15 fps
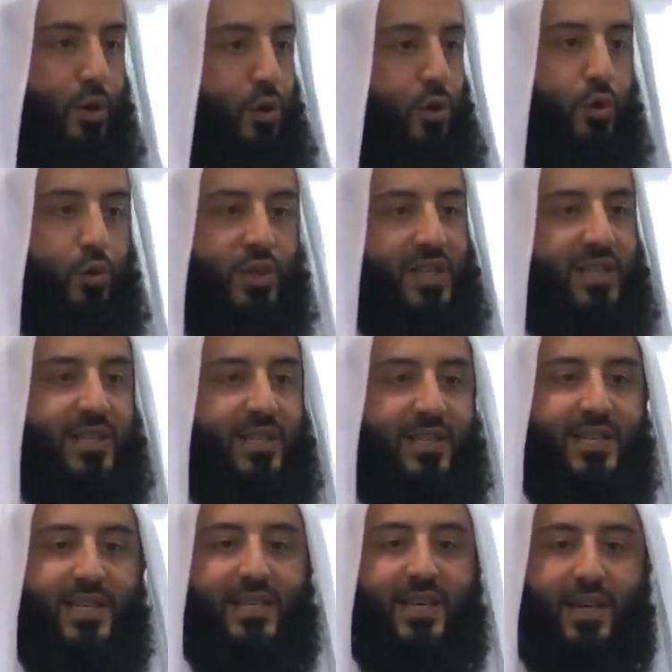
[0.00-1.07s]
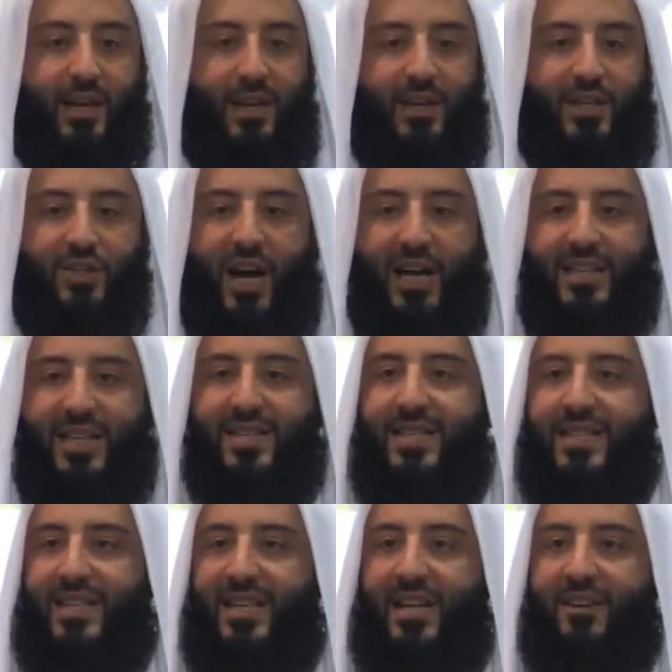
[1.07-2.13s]
You're just sitting. It's either
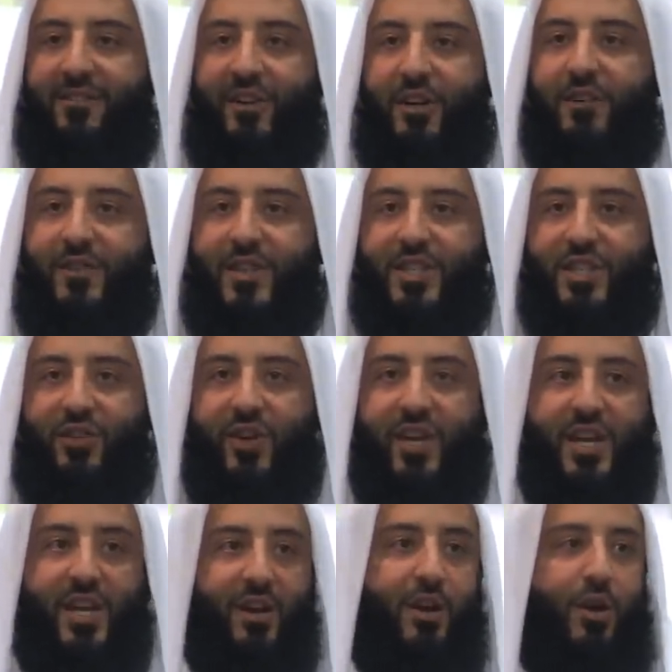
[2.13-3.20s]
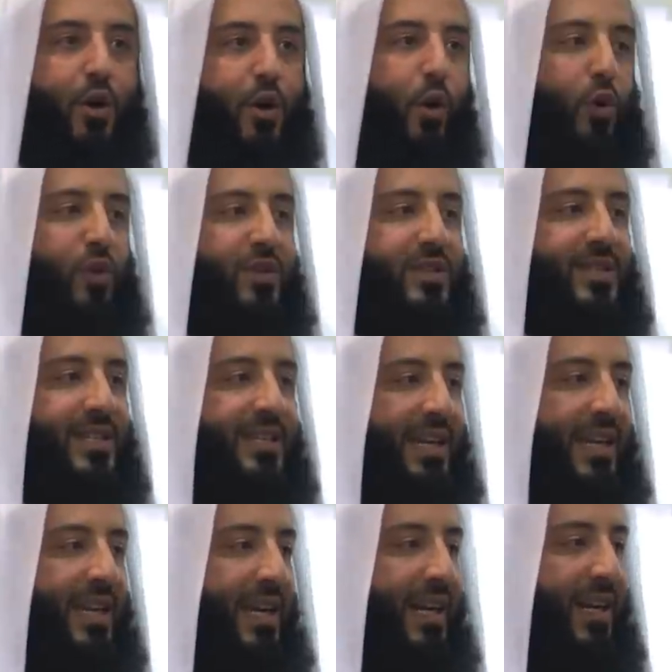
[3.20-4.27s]
sitting in front of a screen, or you're
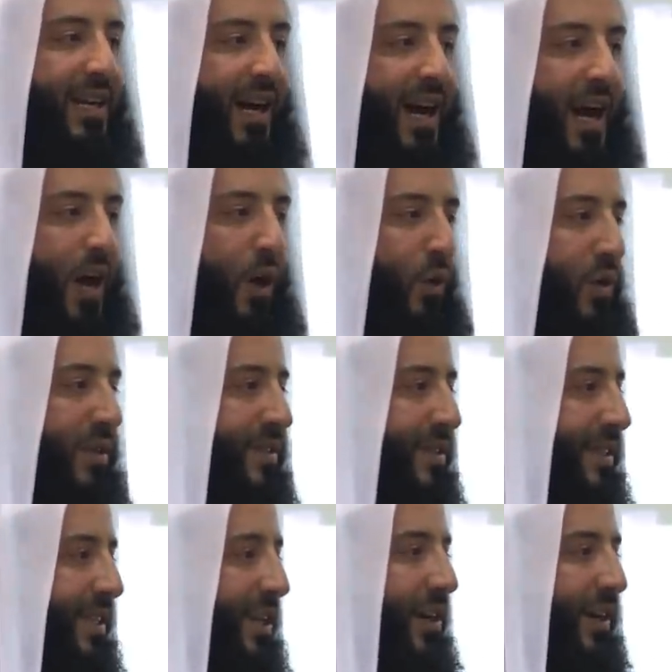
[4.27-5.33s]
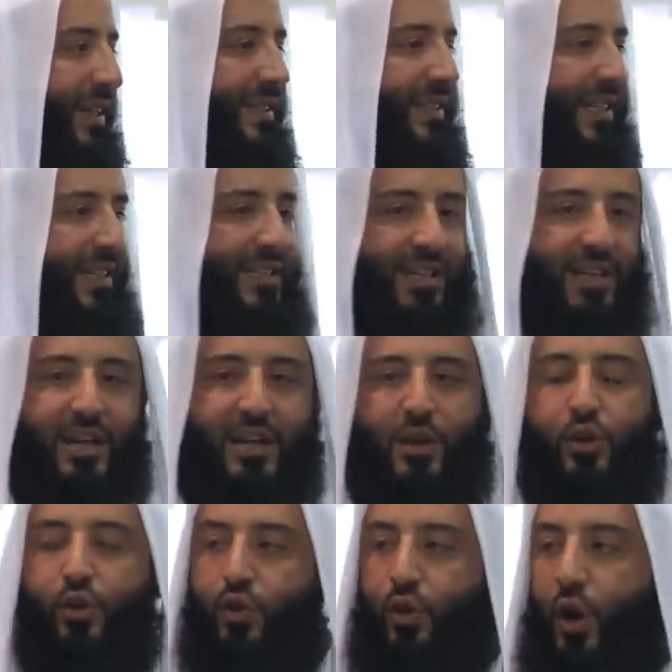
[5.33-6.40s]
sitting in a car, or you're sitting on a desk.
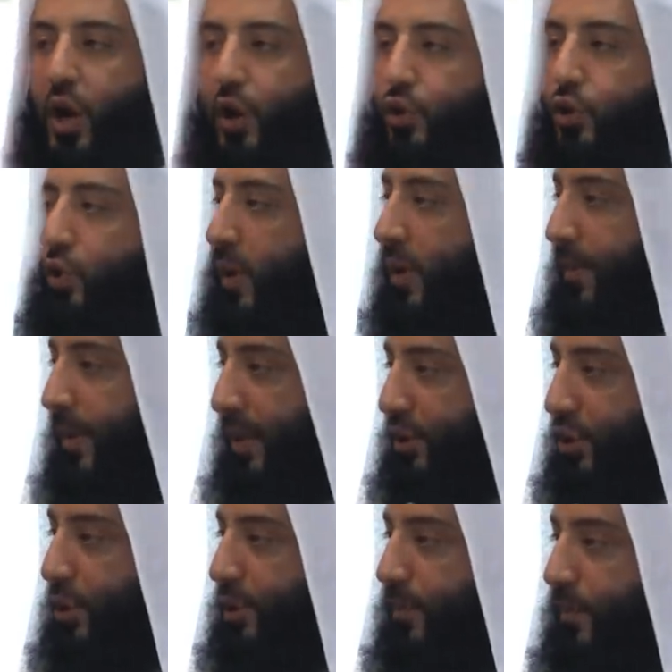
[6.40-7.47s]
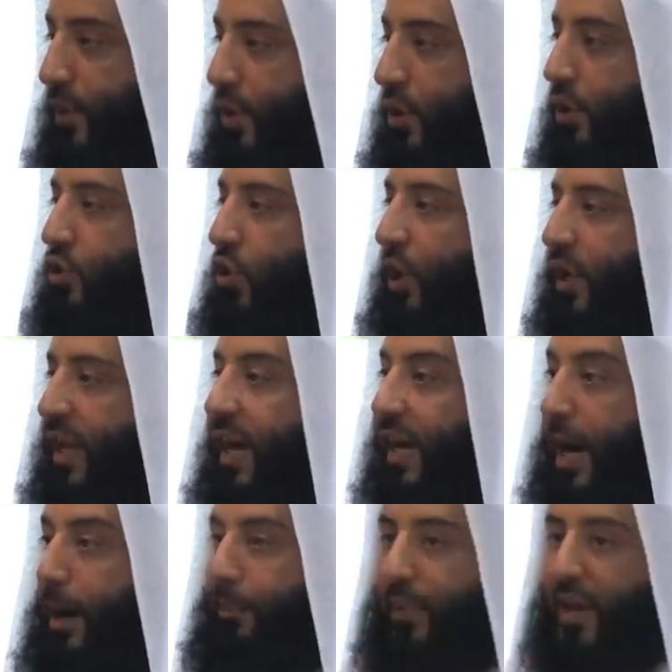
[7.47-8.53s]
You're not doing much. So get
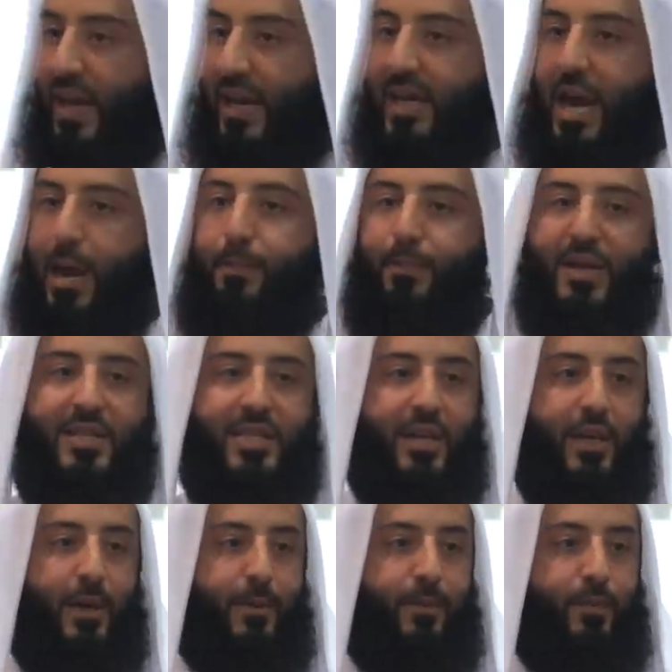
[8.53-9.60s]
up and get busy.